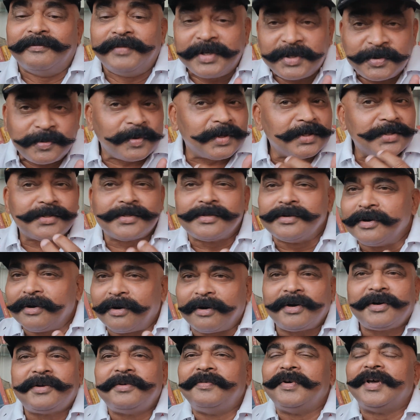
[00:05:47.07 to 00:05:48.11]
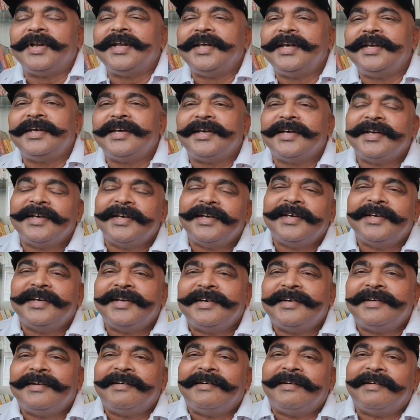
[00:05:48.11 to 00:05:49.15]
which was not very
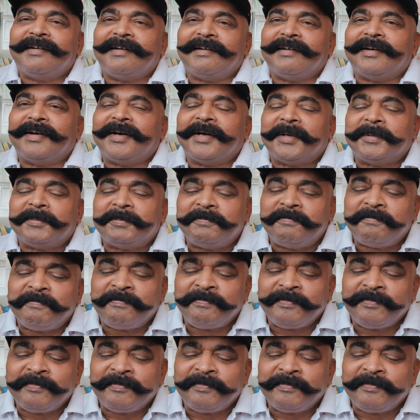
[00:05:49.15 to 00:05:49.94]
uh,